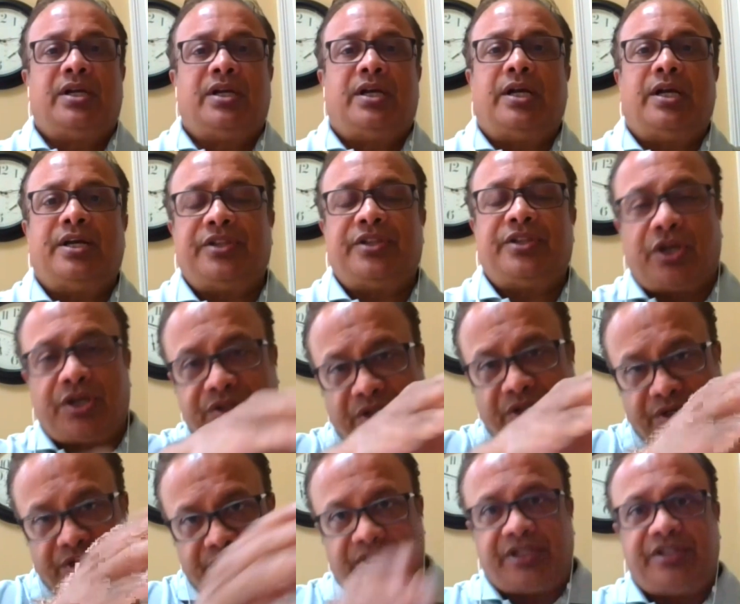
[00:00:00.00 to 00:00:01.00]

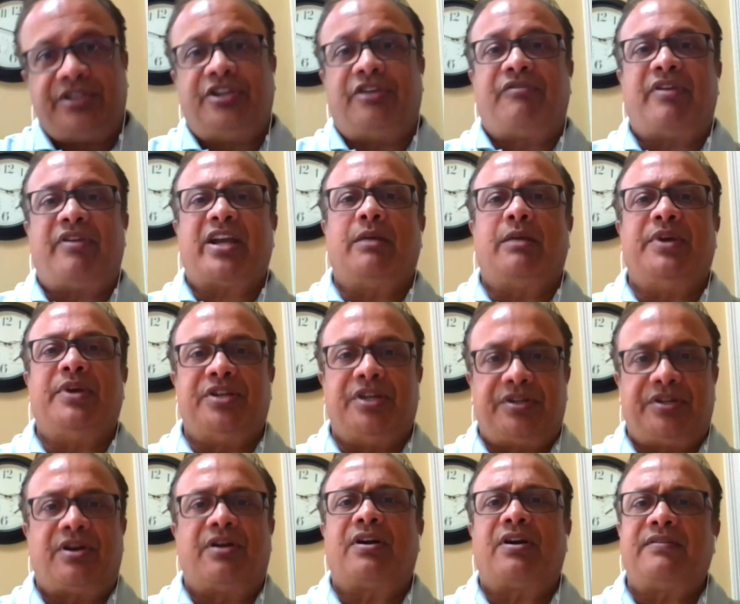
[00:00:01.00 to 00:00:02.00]
the
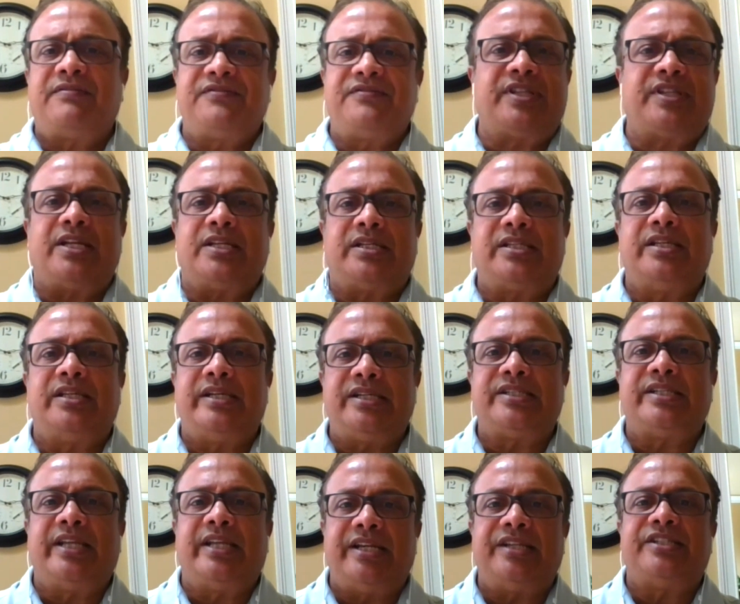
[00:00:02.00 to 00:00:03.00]
recommended curves that the
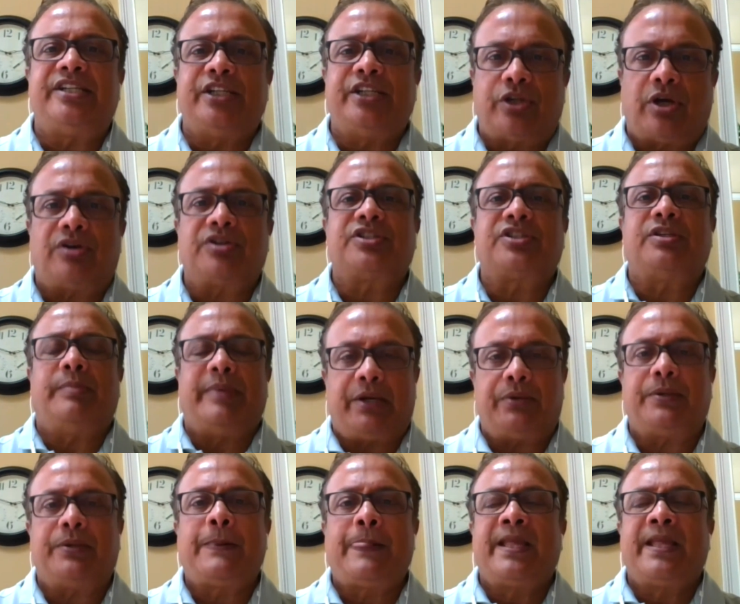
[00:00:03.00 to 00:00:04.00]
CDC talks
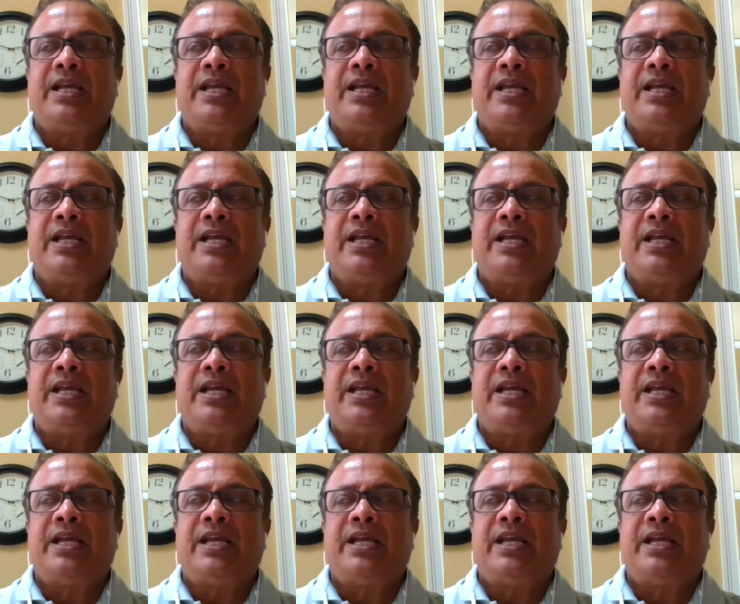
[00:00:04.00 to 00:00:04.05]
about.